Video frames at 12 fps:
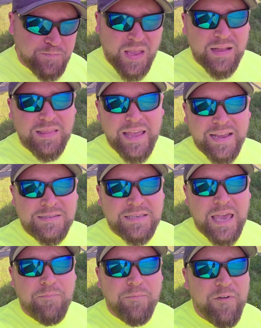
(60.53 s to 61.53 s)

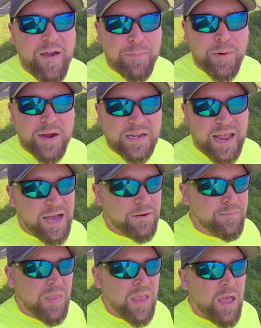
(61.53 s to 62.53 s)
landscape fabric down.
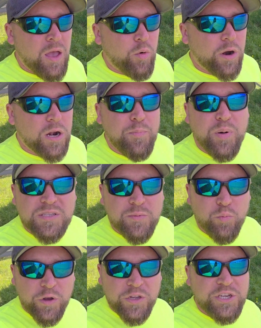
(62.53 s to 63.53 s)
We're going to put some
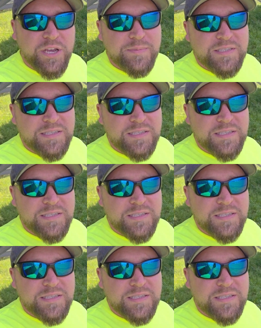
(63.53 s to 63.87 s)
wood chips